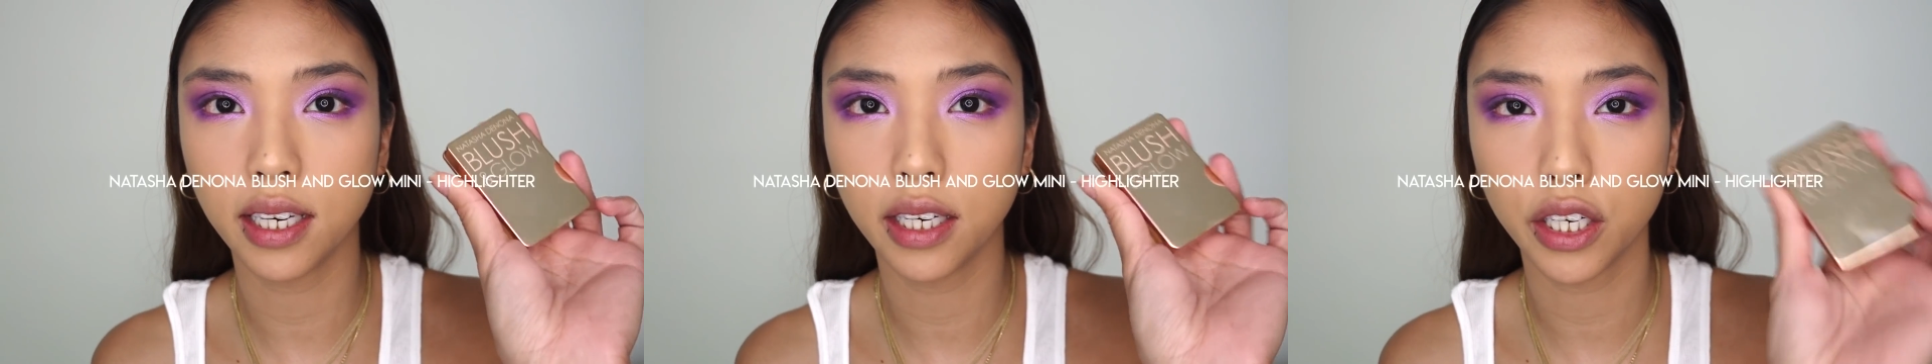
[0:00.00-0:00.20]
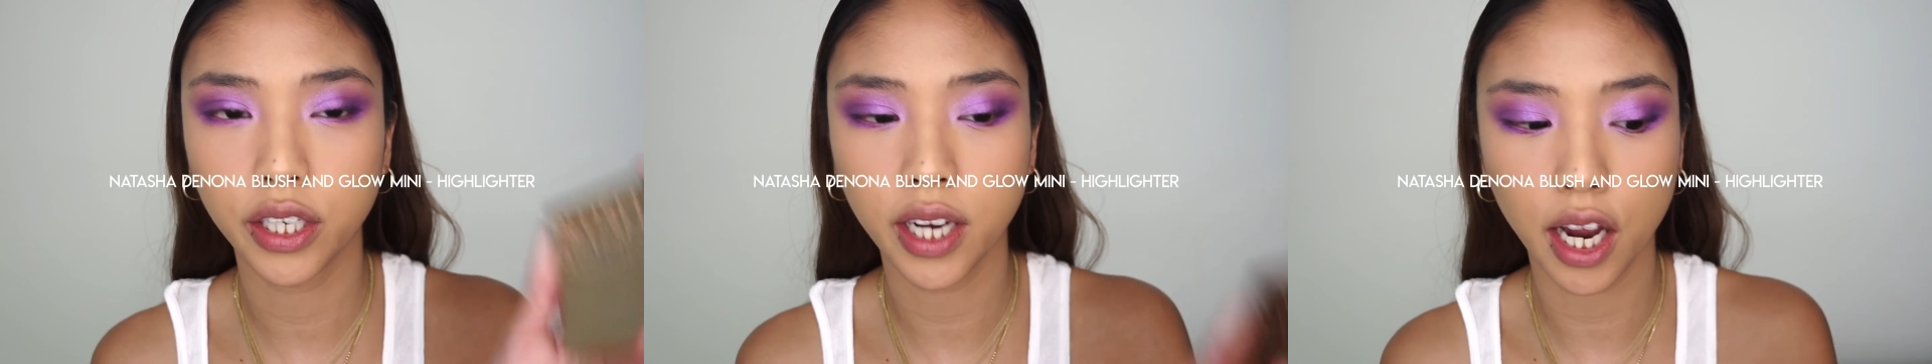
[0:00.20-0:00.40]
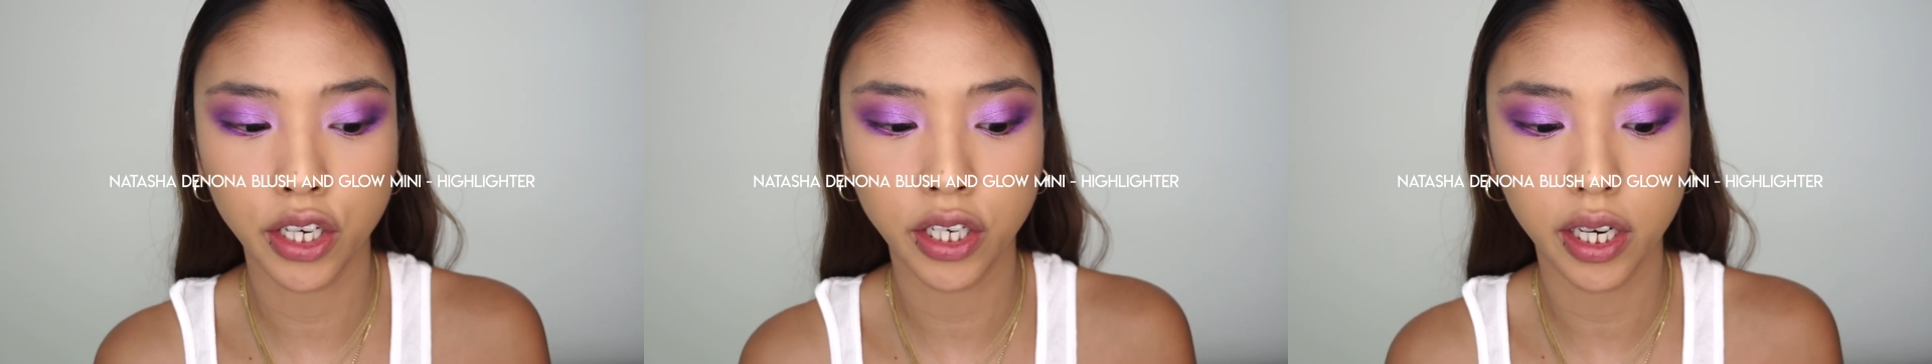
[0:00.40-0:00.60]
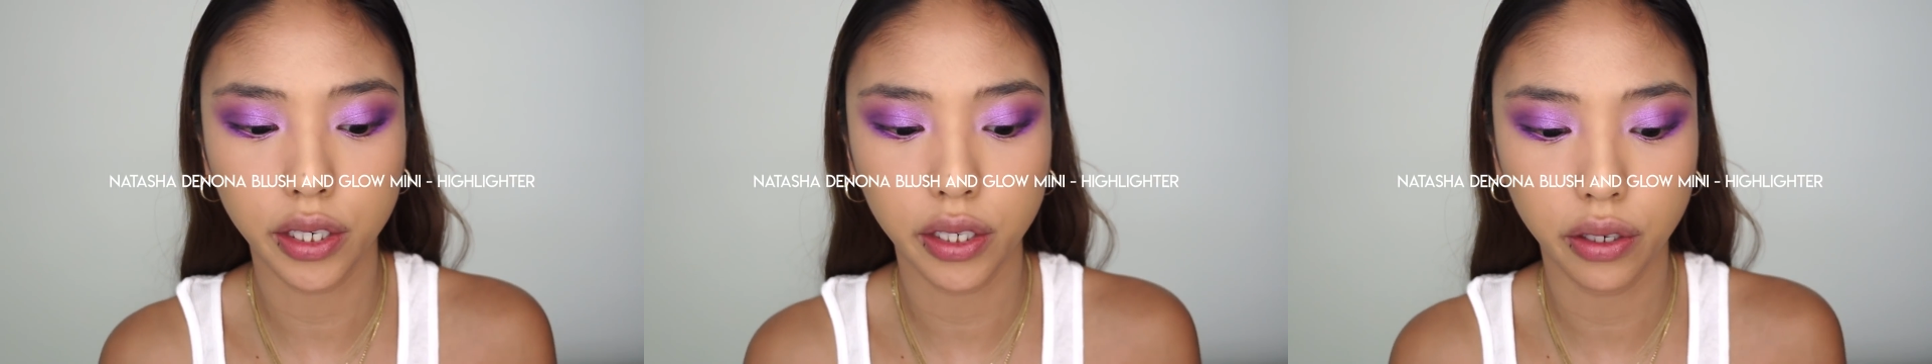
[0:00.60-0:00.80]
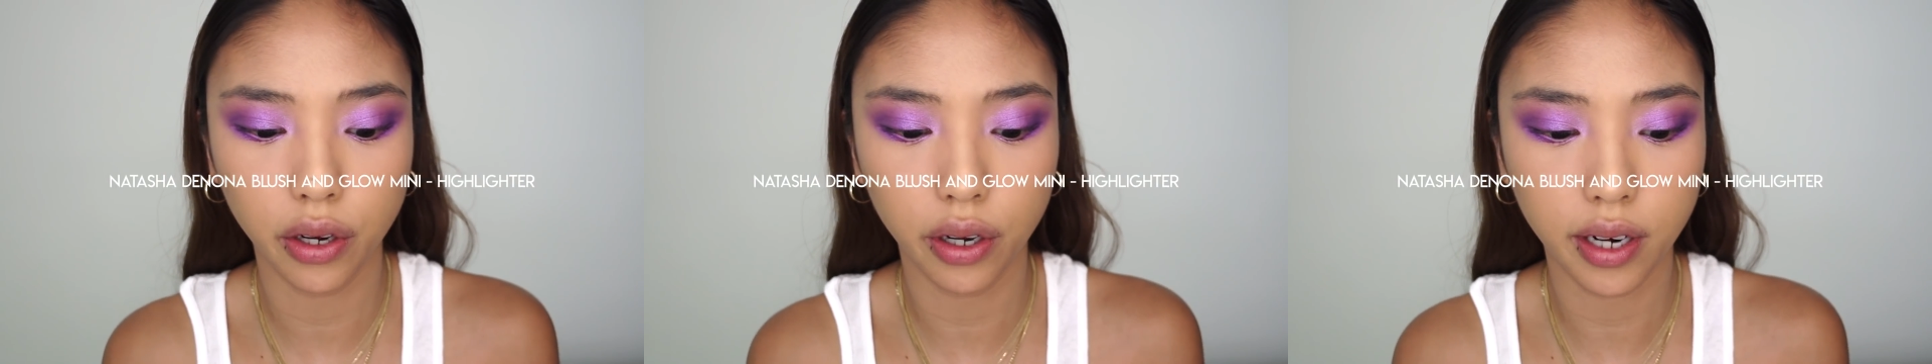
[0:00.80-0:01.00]
Natasha
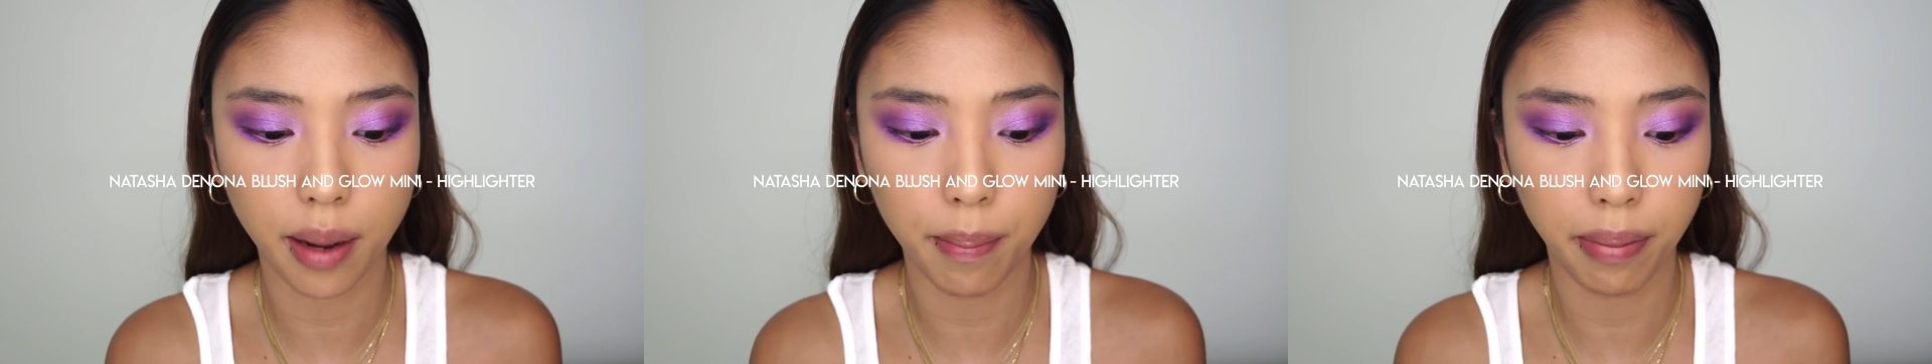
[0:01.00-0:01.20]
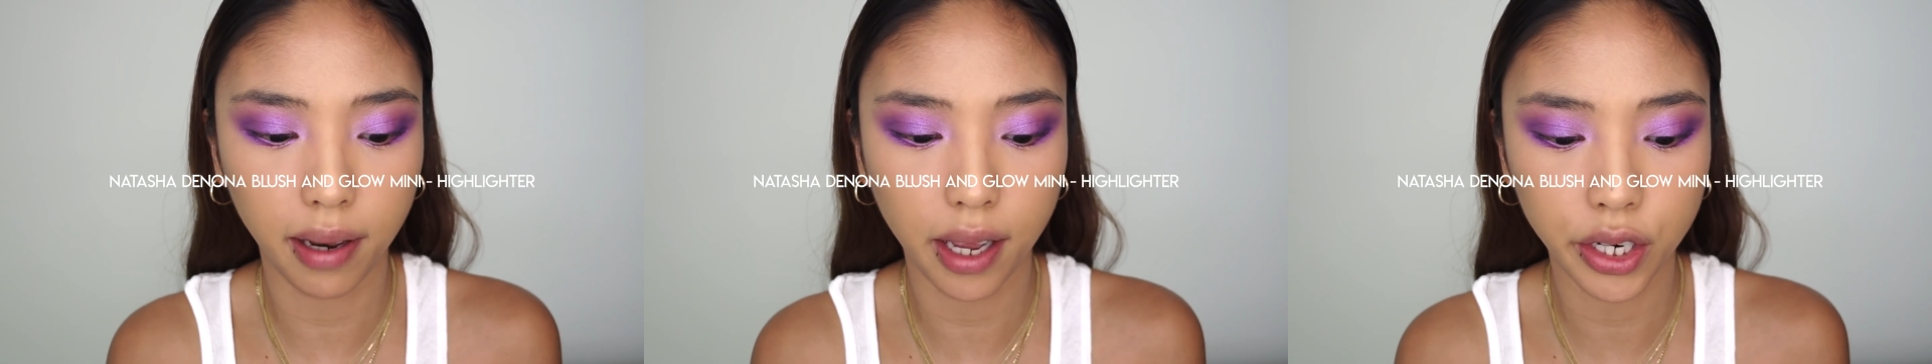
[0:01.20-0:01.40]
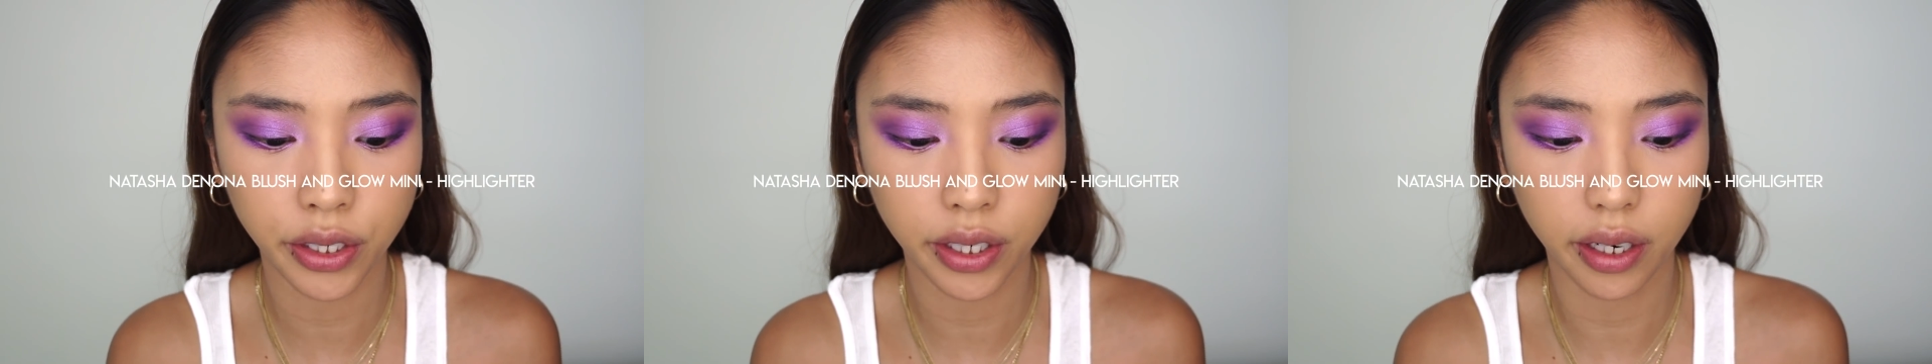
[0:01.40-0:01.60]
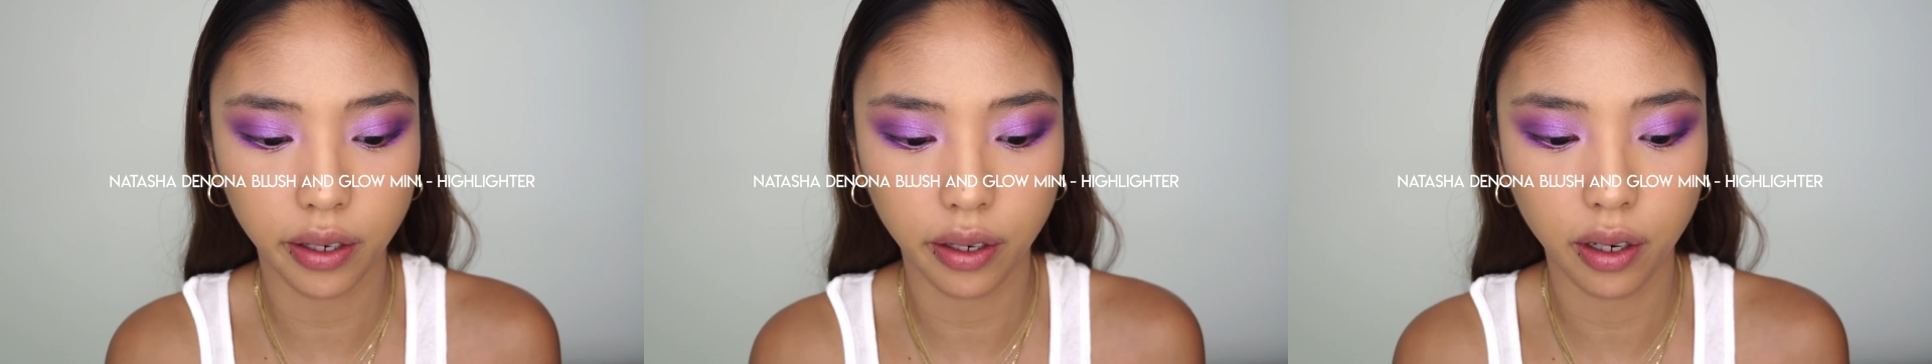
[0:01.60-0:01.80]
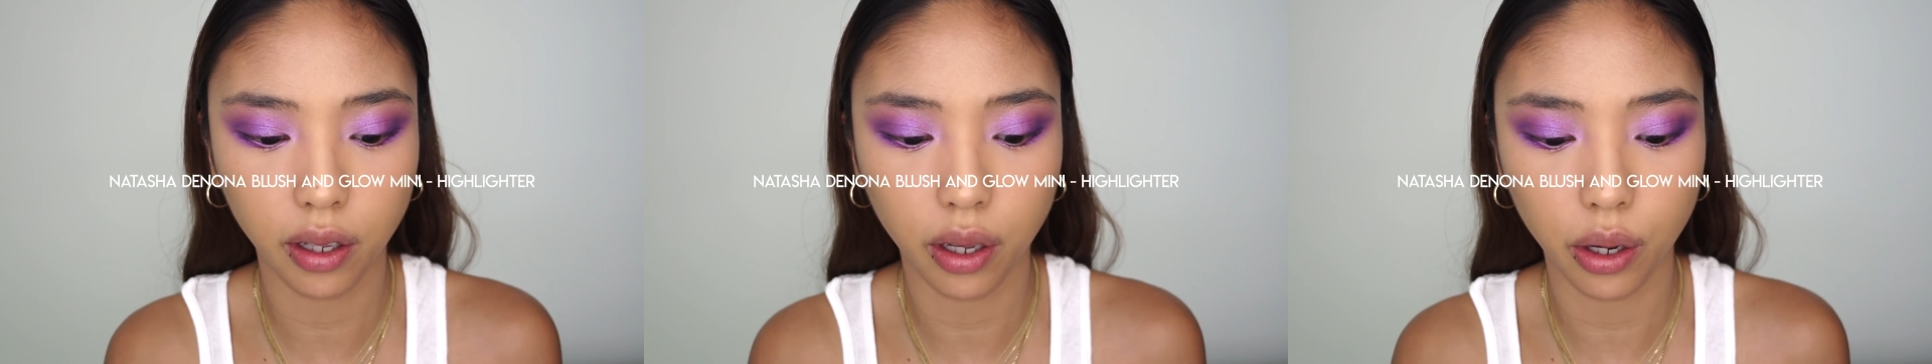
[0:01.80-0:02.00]
Denona Blush
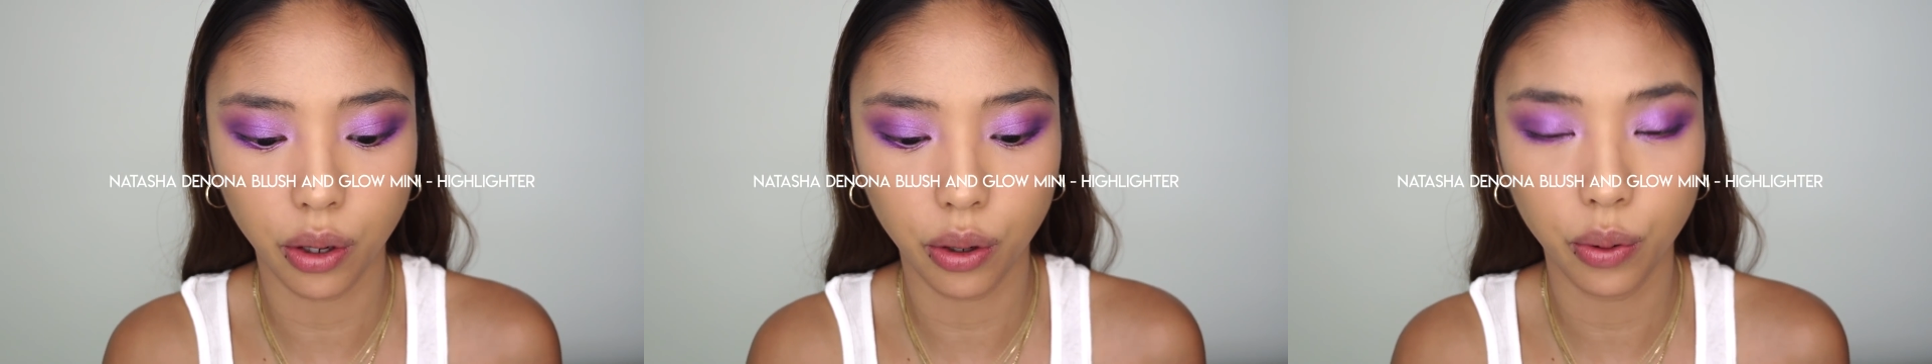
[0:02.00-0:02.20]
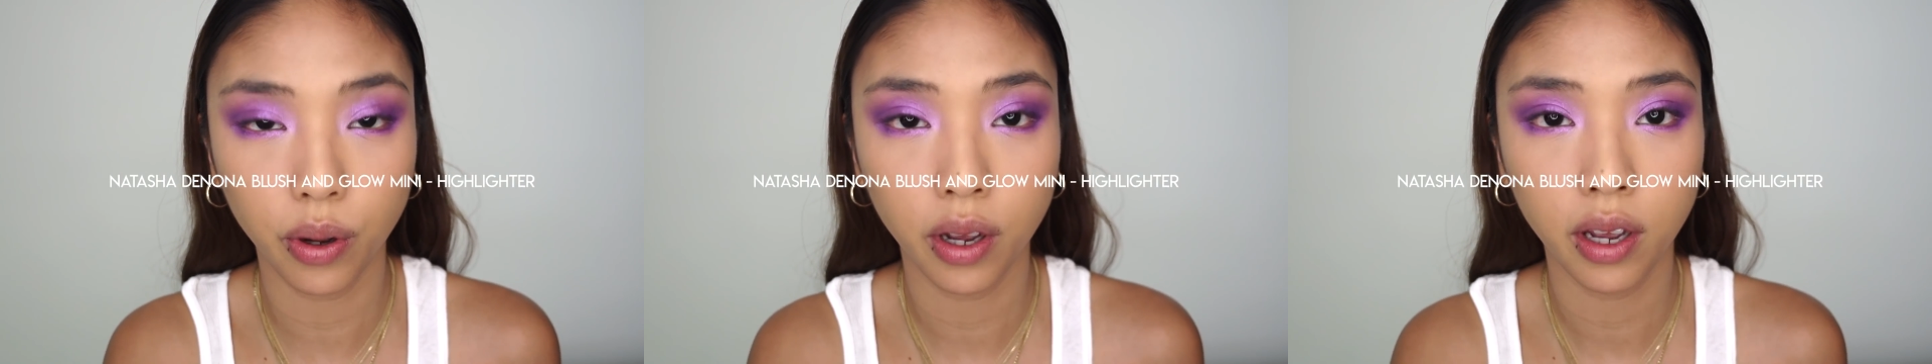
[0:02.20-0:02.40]
and Glow